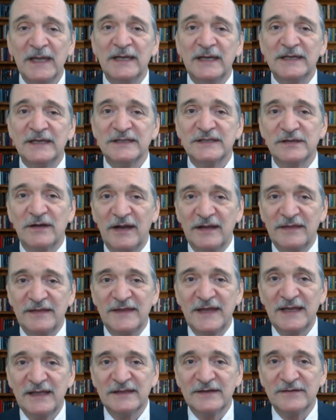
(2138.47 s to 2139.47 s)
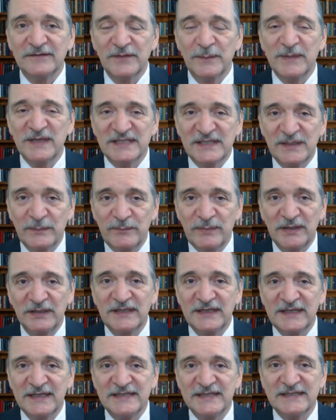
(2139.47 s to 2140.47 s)
So I think that from a
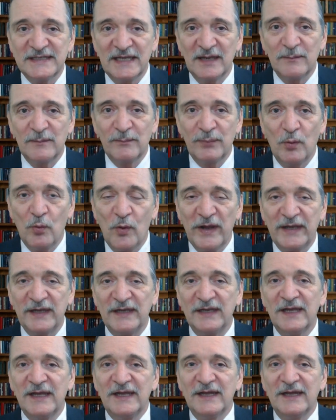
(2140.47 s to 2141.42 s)
stability standpoint,